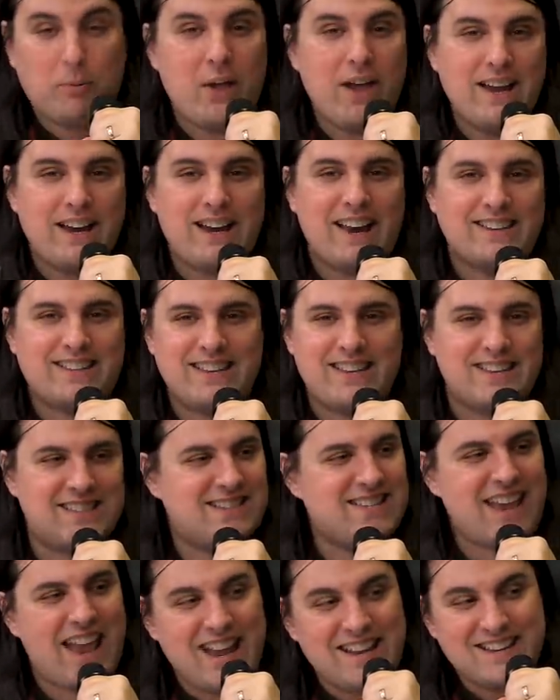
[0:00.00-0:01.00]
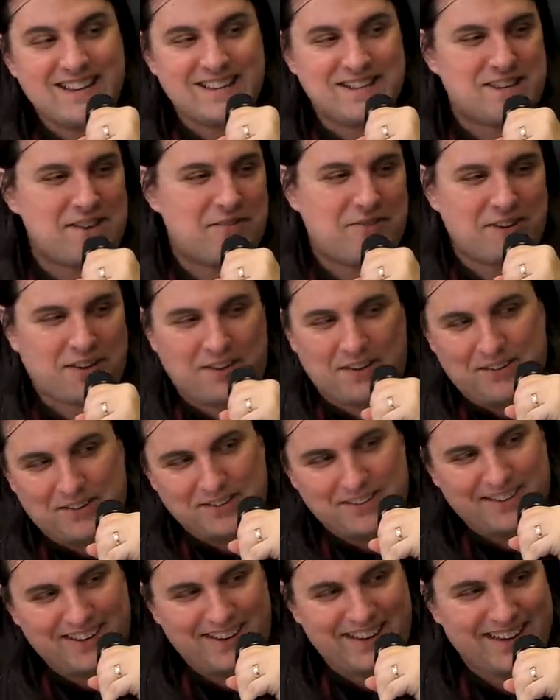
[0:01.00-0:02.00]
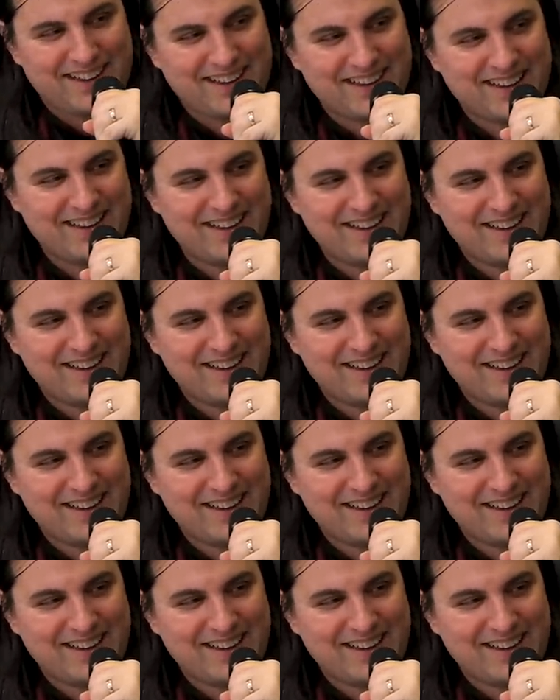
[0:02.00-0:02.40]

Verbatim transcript: I'm playing it at the intended difficulty.